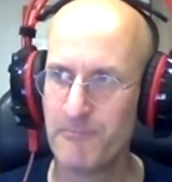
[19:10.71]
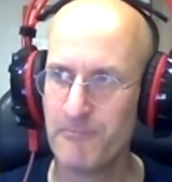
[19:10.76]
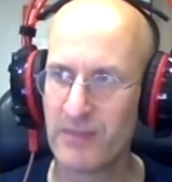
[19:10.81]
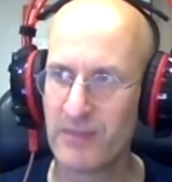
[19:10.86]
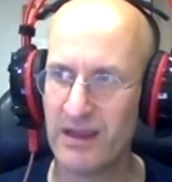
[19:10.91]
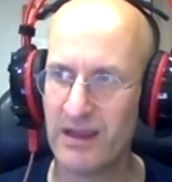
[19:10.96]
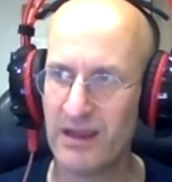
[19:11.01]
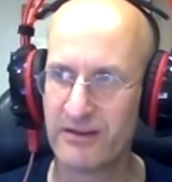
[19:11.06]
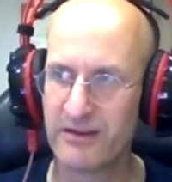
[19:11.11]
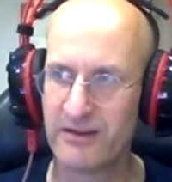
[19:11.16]

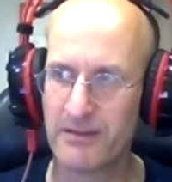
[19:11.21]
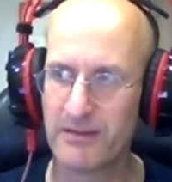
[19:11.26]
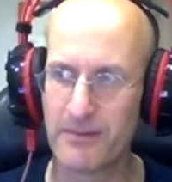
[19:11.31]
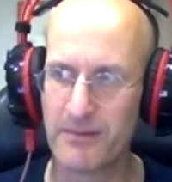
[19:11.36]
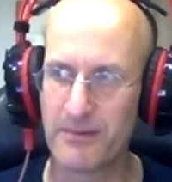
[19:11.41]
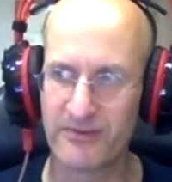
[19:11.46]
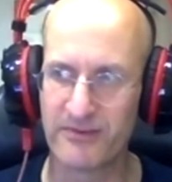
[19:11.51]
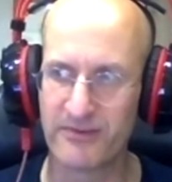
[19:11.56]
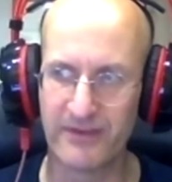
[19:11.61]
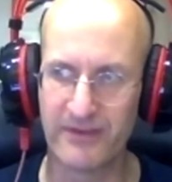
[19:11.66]
and come up
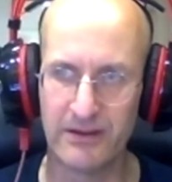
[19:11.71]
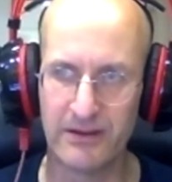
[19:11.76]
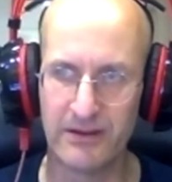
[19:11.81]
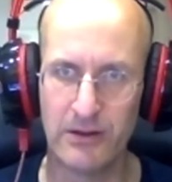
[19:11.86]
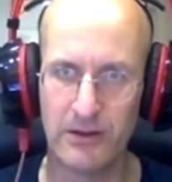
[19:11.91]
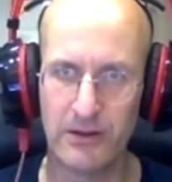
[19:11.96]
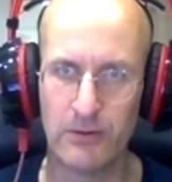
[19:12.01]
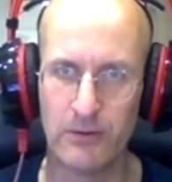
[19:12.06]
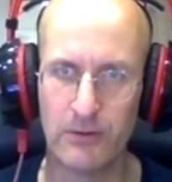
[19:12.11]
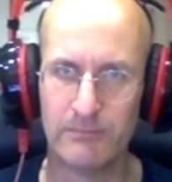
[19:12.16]
with something
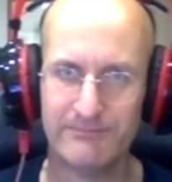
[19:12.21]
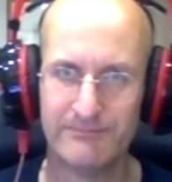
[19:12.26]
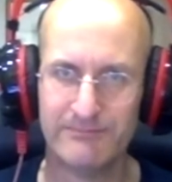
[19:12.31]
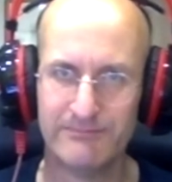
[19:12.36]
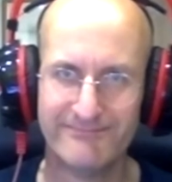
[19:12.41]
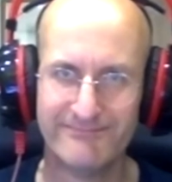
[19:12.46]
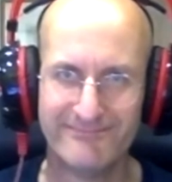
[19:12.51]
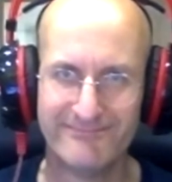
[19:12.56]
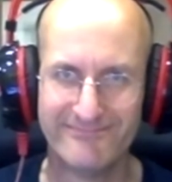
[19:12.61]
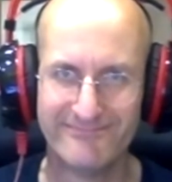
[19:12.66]
new
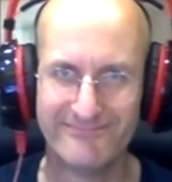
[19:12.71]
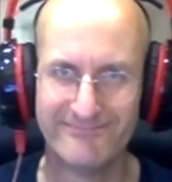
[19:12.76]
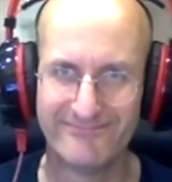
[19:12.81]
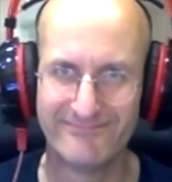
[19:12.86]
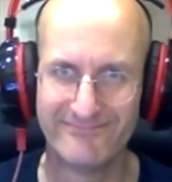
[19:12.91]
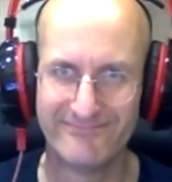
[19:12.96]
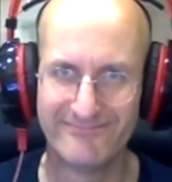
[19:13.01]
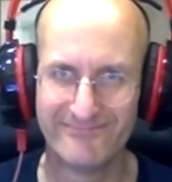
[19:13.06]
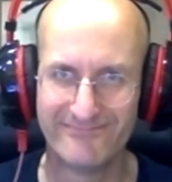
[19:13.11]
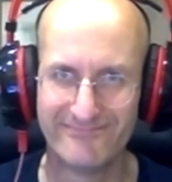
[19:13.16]

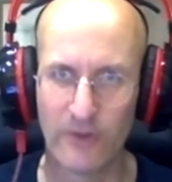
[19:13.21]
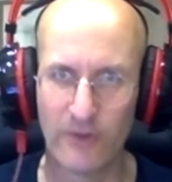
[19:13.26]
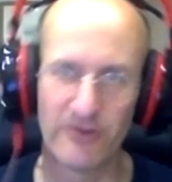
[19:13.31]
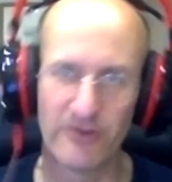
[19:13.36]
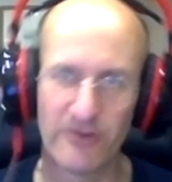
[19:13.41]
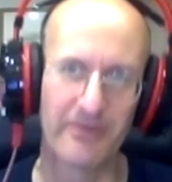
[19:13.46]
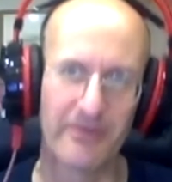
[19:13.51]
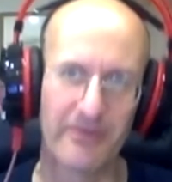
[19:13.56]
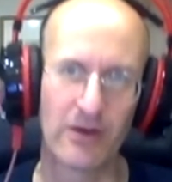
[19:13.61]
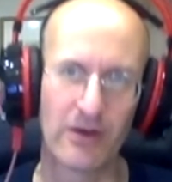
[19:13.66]
or
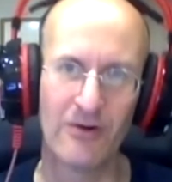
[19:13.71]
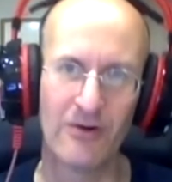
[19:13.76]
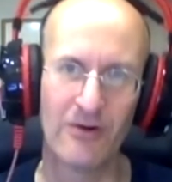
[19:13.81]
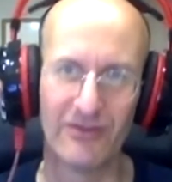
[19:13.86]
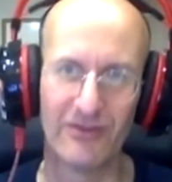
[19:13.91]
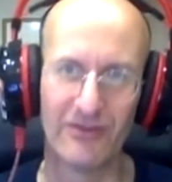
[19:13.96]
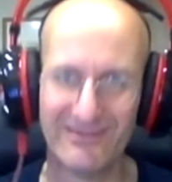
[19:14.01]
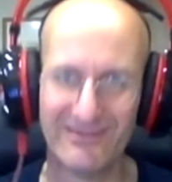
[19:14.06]
something old.